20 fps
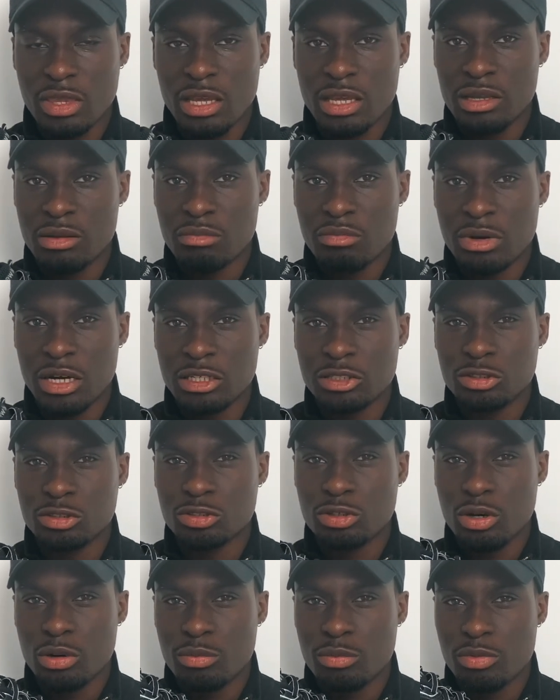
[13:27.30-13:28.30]
in my
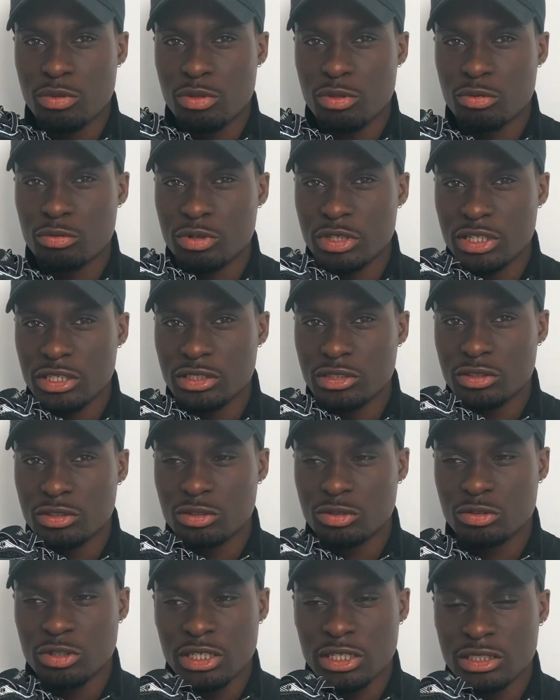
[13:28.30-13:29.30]
top 3
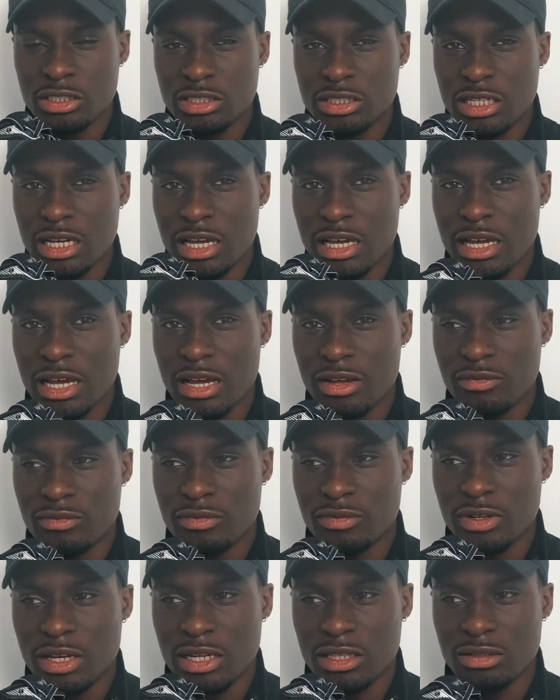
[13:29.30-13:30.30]
trainers that I have
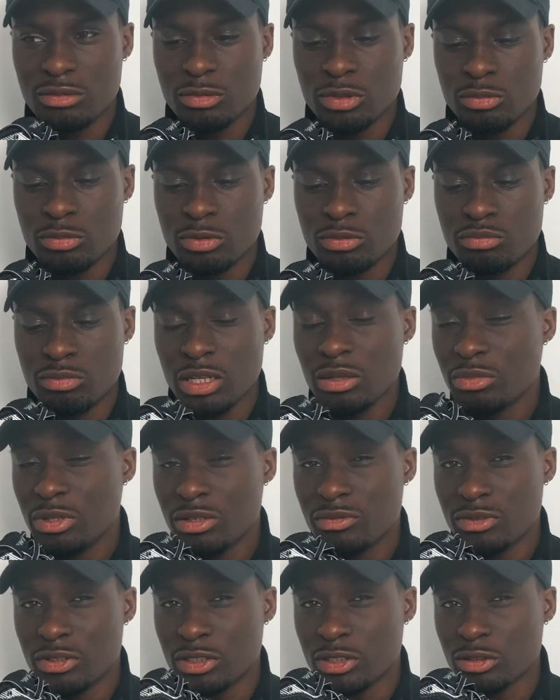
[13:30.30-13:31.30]
at the moment, maybe
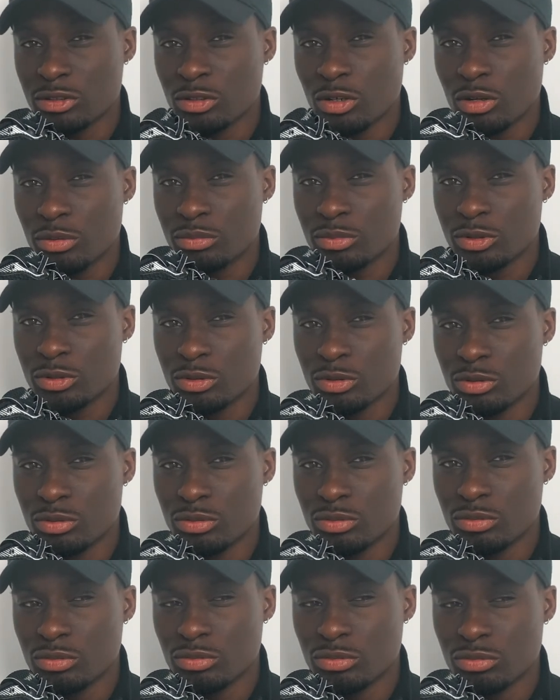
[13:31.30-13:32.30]
even the top 2.
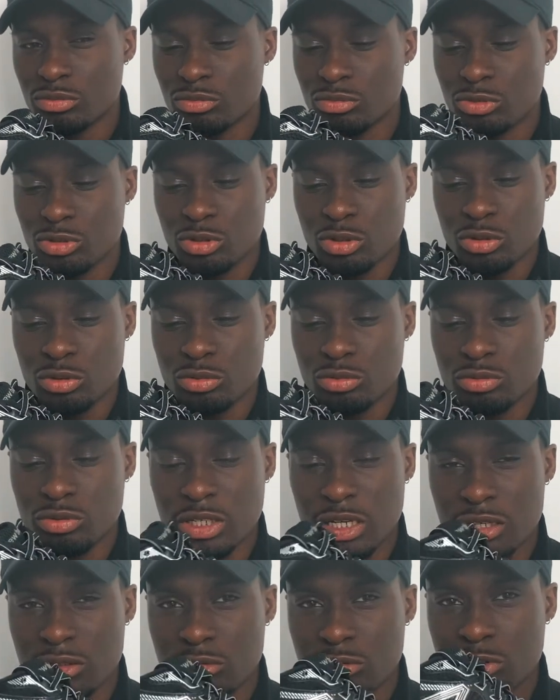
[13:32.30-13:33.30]
So
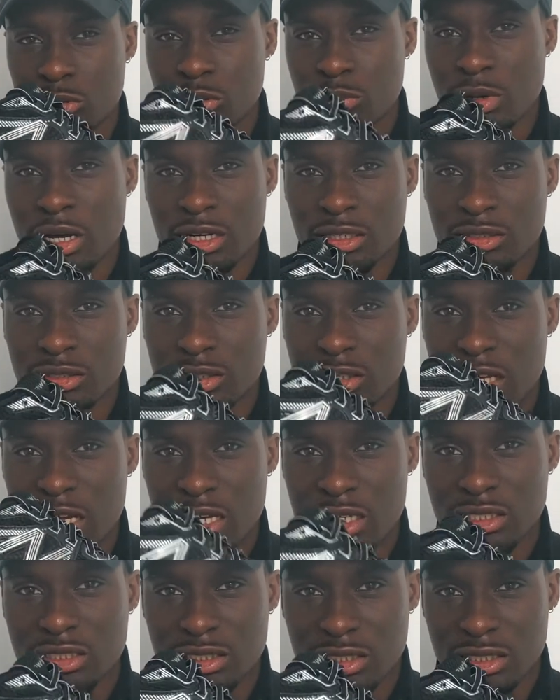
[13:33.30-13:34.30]
yeah, New Balance
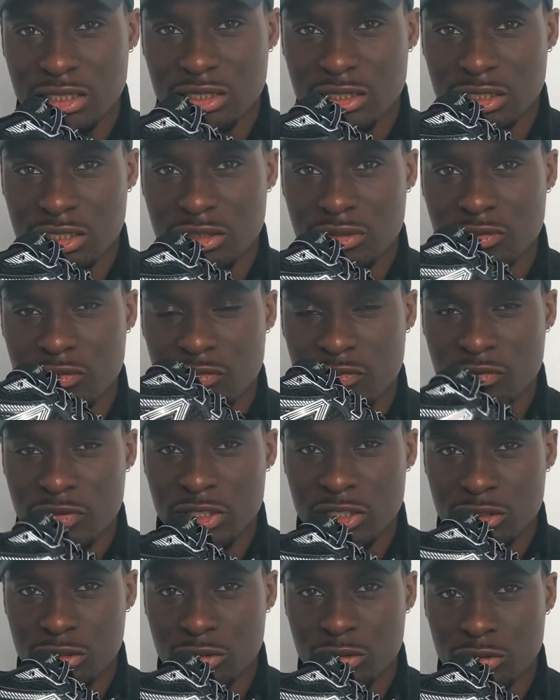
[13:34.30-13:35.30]
860
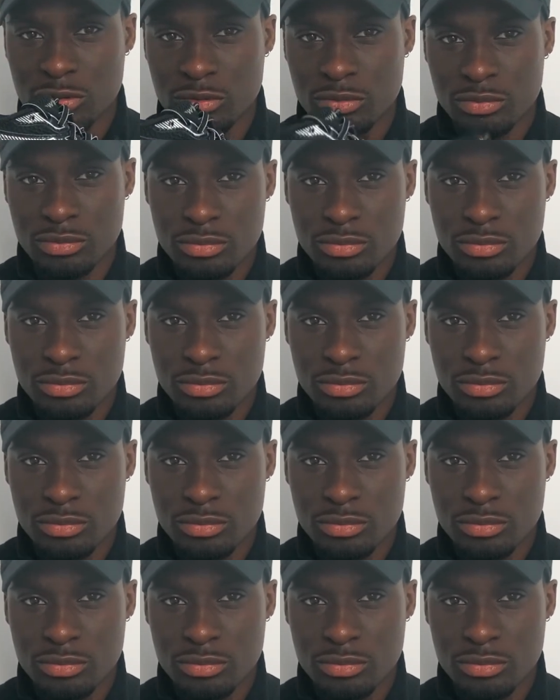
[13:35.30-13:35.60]
V2.